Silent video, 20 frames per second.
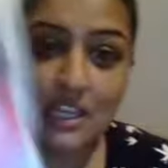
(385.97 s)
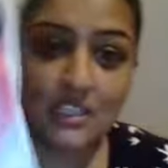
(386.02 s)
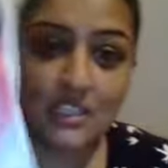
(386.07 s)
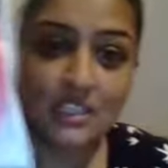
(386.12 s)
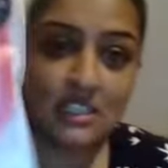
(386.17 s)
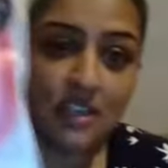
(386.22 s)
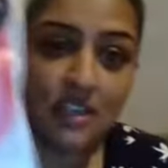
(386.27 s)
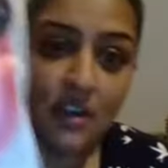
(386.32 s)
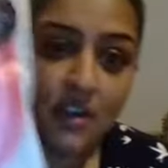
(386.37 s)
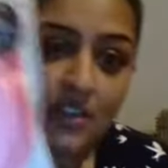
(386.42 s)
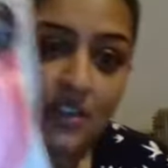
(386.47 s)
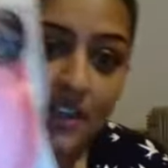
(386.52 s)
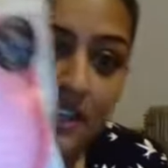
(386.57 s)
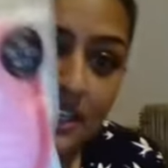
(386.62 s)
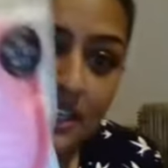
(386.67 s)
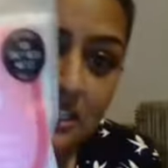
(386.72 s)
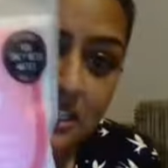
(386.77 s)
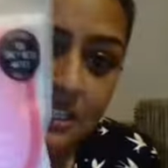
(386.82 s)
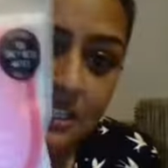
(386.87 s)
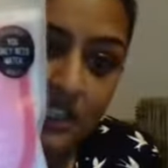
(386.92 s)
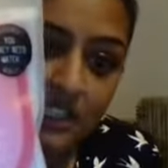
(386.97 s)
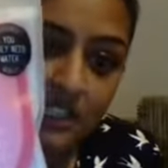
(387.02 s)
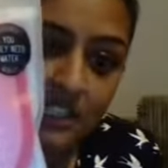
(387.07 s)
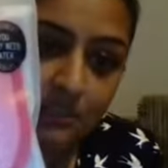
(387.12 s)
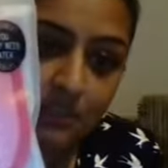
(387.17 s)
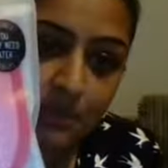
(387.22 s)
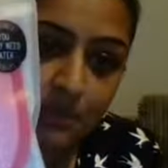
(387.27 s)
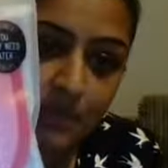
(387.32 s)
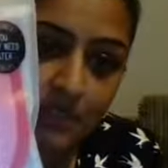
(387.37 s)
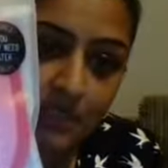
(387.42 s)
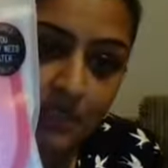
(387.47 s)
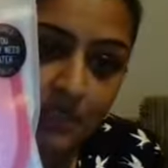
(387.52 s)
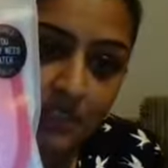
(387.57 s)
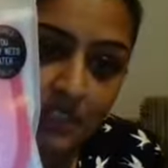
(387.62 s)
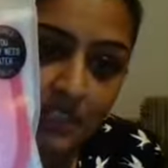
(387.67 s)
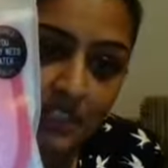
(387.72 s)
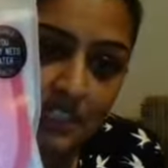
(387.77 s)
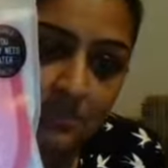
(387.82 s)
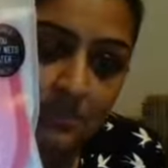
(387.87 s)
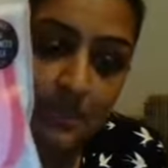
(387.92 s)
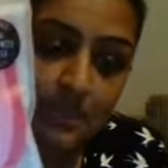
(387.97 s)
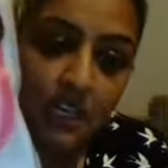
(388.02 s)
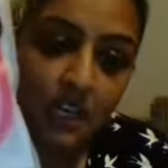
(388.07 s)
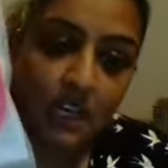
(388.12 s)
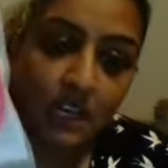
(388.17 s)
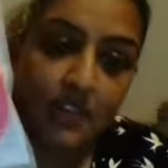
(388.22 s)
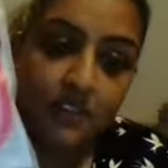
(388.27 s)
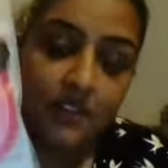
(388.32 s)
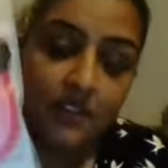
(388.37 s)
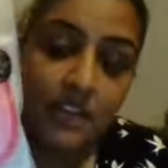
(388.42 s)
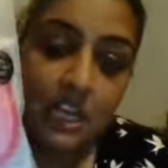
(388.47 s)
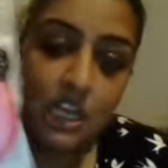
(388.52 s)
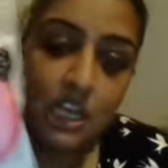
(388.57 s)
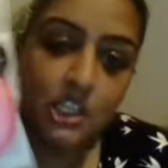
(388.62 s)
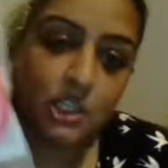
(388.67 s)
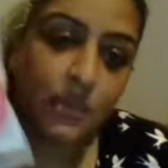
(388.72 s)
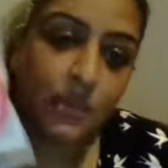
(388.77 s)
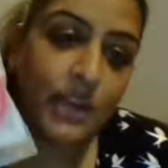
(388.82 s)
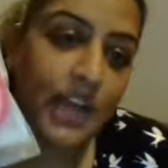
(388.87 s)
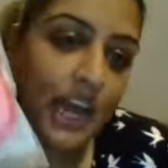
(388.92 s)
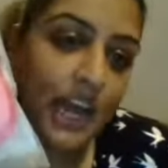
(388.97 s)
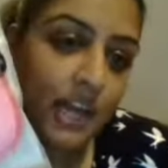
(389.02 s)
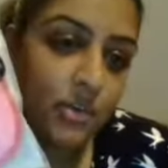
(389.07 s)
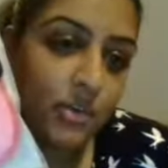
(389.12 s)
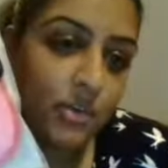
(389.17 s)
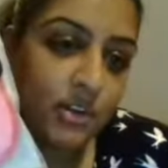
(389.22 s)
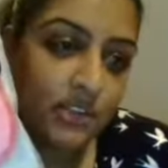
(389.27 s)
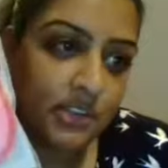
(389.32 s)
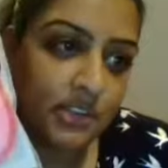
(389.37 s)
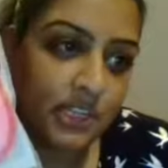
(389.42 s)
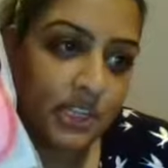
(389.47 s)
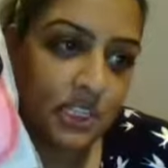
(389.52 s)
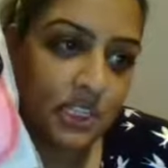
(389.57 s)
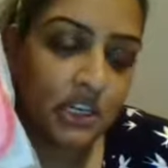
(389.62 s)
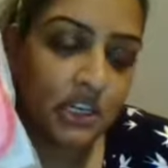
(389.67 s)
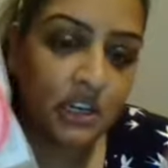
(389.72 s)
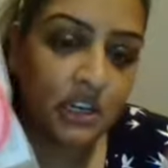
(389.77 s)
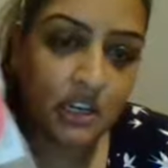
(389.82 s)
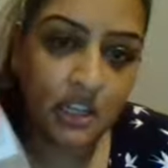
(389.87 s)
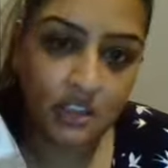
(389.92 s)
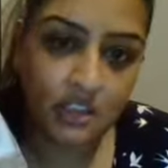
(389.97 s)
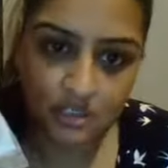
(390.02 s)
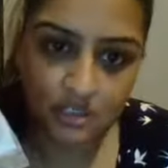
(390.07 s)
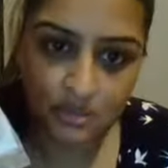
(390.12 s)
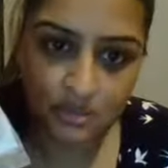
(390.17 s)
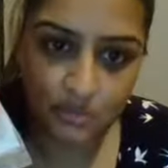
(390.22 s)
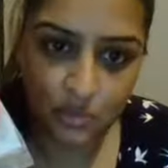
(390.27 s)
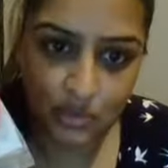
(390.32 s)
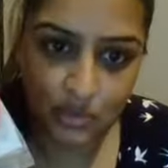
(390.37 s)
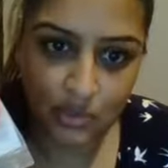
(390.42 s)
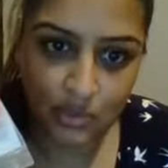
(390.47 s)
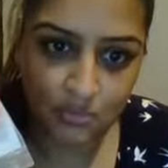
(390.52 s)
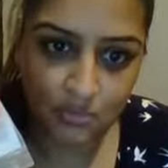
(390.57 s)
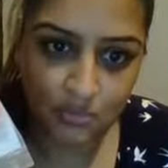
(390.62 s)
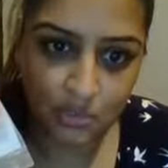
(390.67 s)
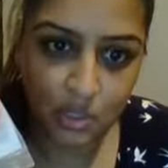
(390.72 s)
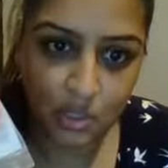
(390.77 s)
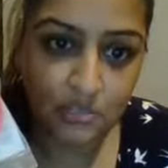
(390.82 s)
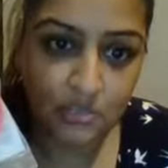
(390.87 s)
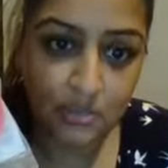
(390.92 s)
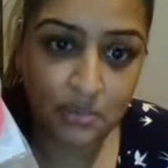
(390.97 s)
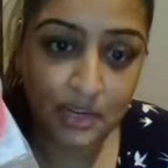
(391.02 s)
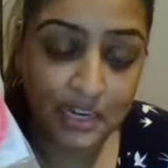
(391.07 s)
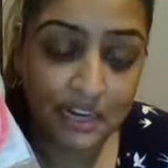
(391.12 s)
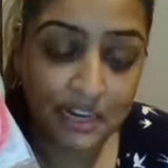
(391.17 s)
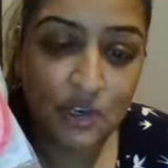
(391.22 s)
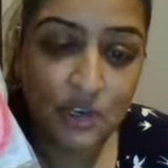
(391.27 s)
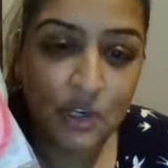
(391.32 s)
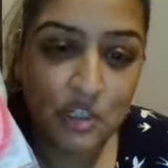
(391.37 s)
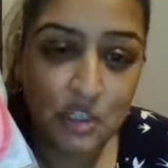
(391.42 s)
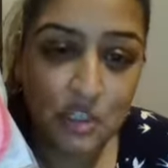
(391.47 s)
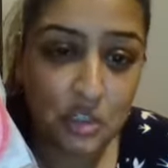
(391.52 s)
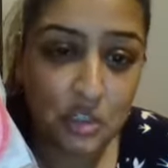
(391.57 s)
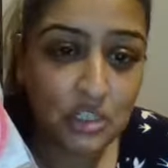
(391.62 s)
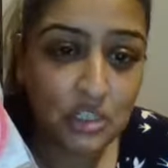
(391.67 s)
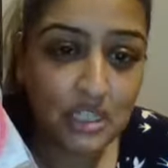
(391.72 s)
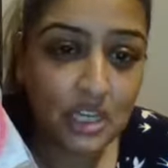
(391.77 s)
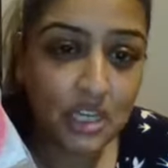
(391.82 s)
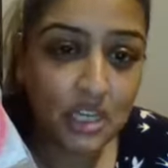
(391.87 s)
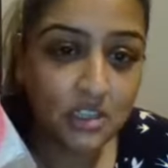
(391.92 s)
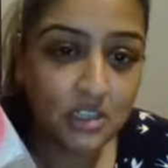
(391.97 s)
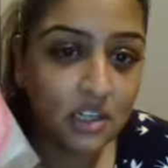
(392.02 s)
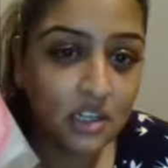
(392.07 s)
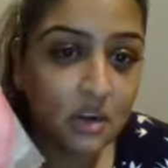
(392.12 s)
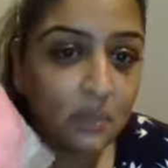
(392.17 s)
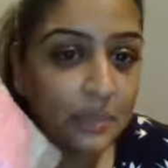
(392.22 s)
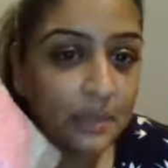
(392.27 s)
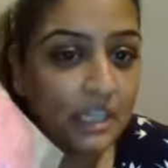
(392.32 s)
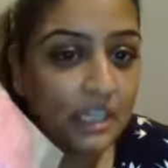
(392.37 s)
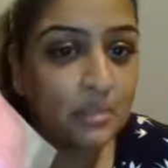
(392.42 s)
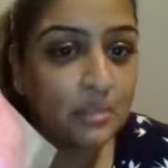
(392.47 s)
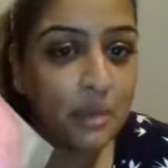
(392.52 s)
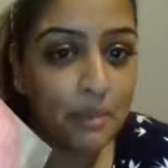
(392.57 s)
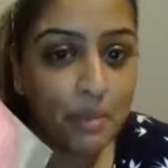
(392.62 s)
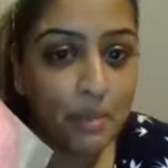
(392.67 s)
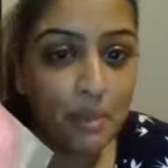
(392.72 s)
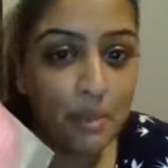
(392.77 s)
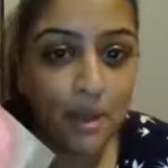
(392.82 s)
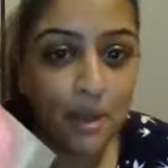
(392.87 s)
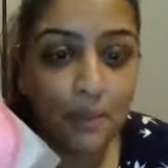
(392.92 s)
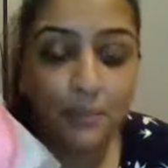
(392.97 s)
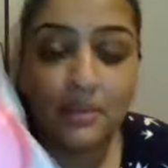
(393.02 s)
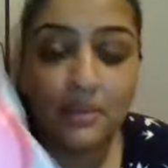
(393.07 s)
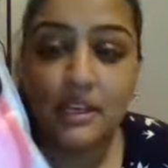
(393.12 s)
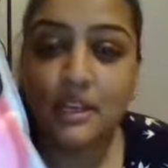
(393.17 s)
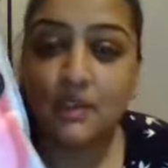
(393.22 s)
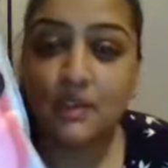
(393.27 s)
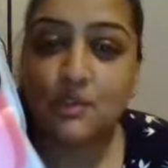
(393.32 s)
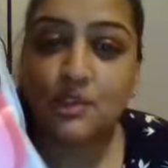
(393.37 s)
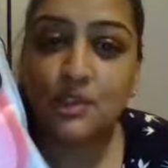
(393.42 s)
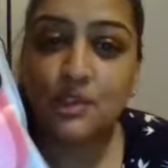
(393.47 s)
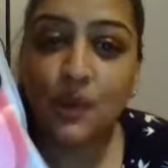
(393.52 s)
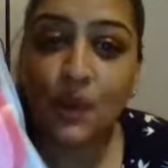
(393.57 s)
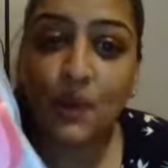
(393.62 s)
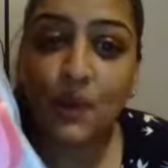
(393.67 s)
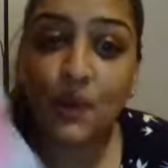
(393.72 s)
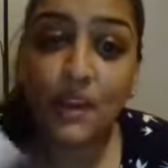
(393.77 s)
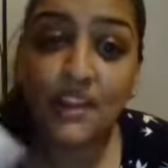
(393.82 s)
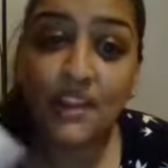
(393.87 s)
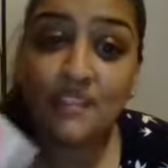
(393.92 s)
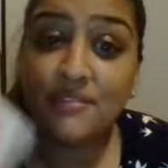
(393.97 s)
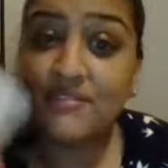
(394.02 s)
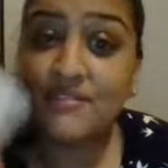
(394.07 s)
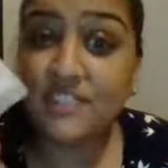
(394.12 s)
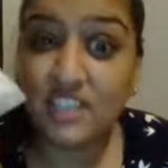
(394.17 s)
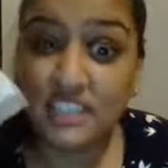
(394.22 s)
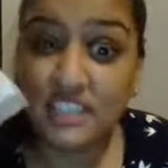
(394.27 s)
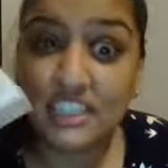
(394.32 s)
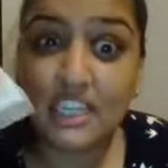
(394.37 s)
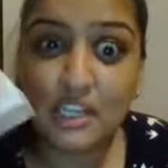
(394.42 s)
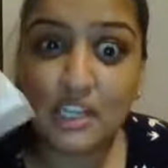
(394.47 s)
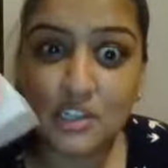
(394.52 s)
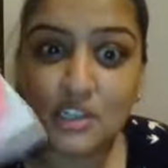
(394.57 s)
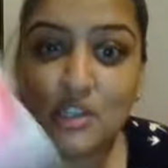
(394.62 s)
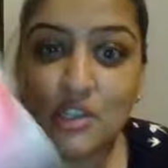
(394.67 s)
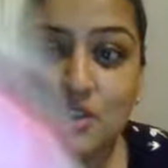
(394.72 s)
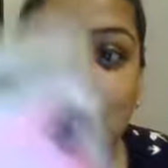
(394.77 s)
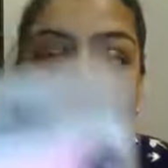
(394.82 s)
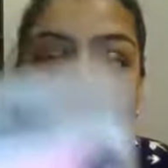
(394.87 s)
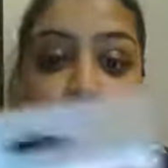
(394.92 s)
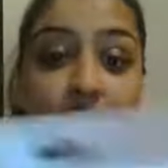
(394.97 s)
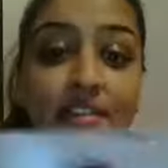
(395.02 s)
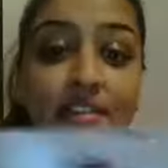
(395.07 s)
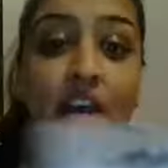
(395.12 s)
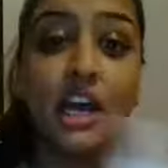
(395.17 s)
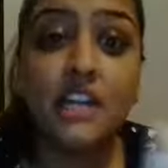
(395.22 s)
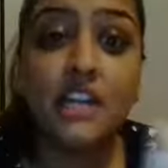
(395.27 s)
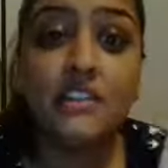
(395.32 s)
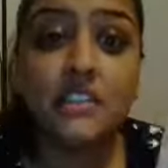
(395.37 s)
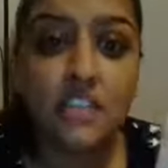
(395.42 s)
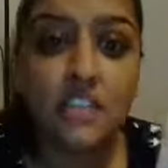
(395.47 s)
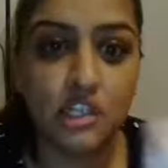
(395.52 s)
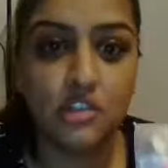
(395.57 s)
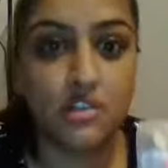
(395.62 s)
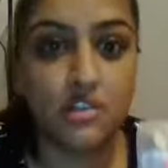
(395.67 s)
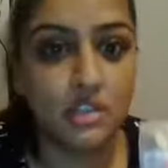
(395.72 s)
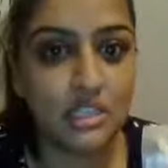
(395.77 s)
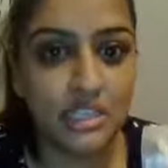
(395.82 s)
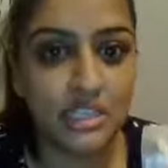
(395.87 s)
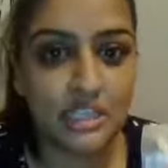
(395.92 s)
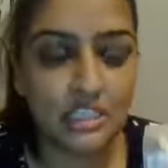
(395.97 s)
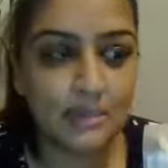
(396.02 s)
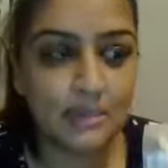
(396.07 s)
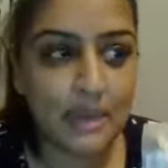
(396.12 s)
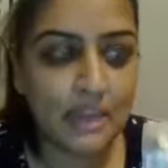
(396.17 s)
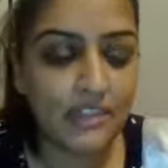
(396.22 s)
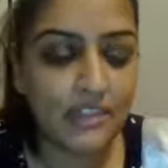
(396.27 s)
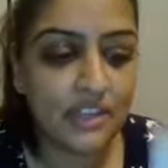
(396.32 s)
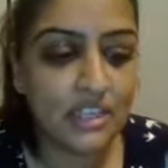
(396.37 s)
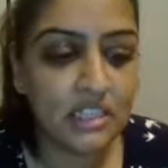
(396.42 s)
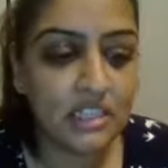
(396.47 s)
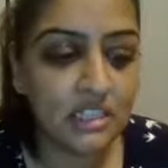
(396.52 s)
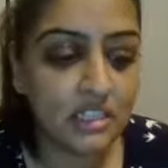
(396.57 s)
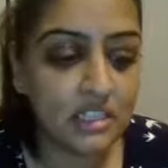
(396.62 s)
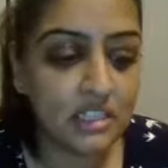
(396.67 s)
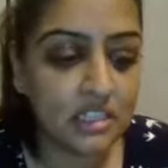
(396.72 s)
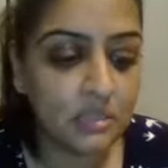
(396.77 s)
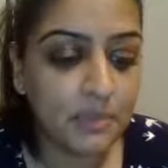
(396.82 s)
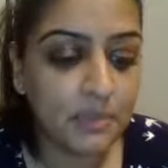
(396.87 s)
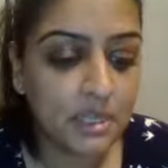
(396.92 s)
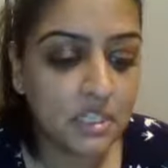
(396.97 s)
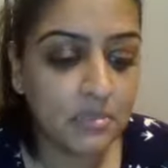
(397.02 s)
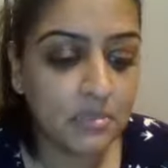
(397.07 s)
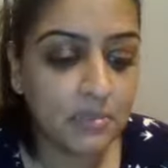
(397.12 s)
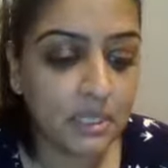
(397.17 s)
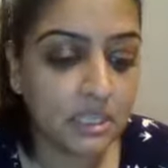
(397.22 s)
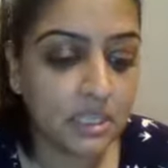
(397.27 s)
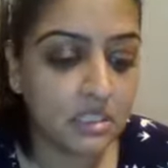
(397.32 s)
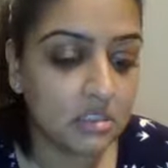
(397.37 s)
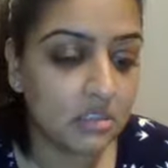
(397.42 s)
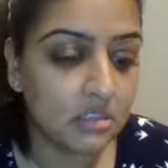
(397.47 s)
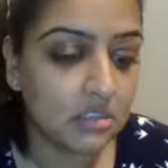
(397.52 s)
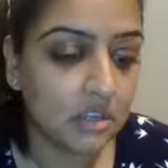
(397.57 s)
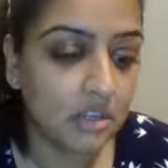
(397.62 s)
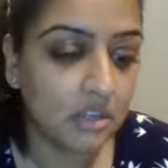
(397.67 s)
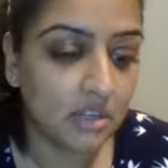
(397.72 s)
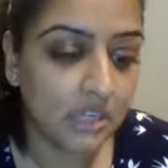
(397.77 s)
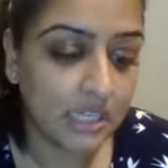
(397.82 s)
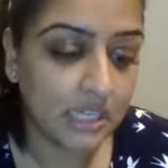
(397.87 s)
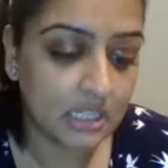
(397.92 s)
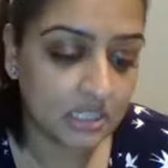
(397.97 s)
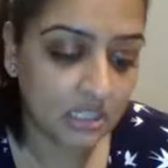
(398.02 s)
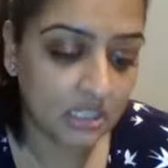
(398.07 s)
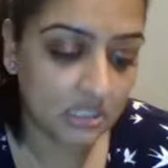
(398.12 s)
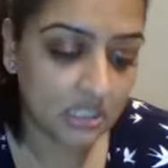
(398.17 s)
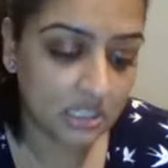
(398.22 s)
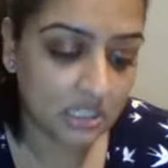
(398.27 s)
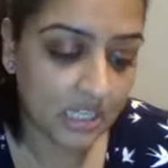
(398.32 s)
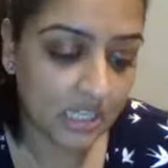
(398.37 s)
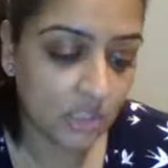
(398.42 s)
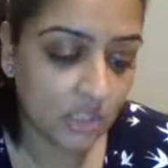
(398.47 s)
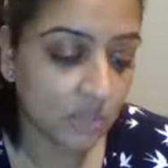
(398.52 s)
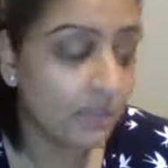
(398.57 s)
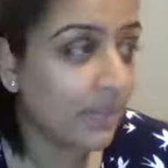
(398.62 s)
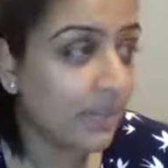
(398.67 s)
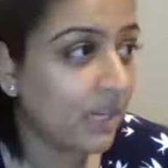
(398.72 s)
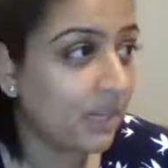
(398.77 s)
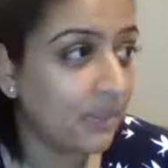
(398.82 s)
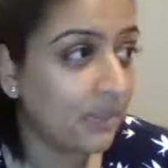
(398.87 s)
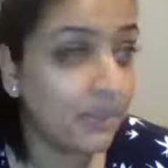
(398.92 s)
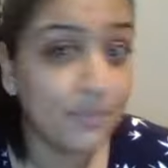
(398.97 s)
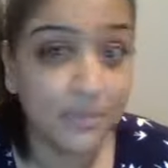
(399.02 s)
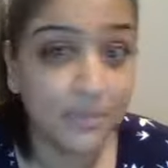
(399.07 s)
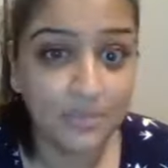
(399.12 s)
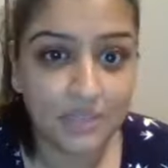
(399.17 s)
So that is item number two. So that's me. I had one of these in another subscription box, but I never got to use it because it got pinched by my mum. So I finally get to use one. I've heard such good things about this because it's supposed to be so easier to take your makeup off.